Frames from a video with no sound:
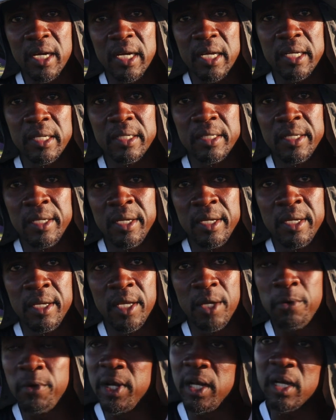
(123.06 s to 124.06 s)
and
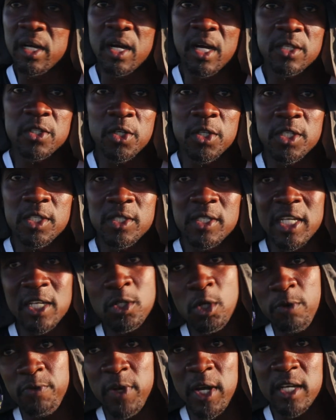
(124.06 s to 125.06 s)
it really cost us. It's a
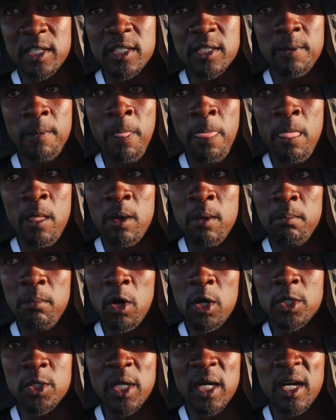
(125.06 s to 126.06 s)
tough loss,
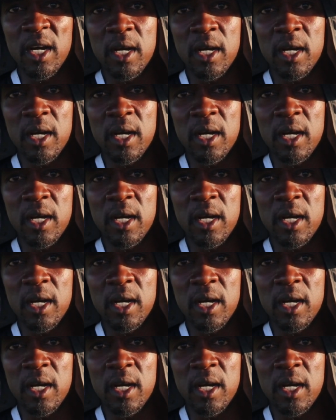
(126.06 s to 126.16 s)
but